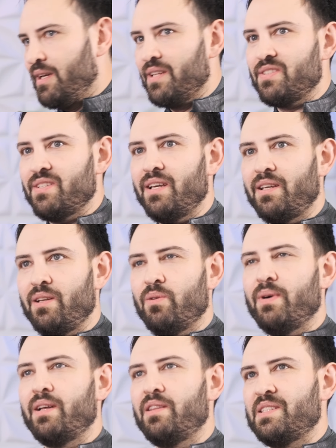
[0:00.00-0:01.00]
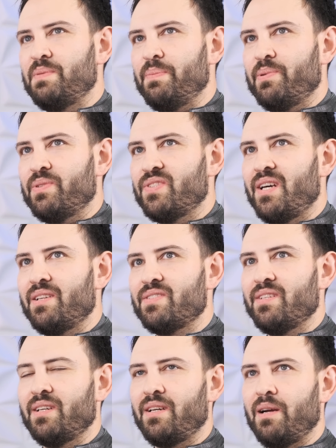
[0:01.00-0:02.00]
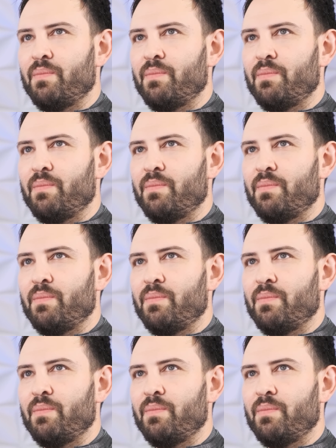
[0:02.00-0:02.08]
it's like, one of the things people said, it's like, I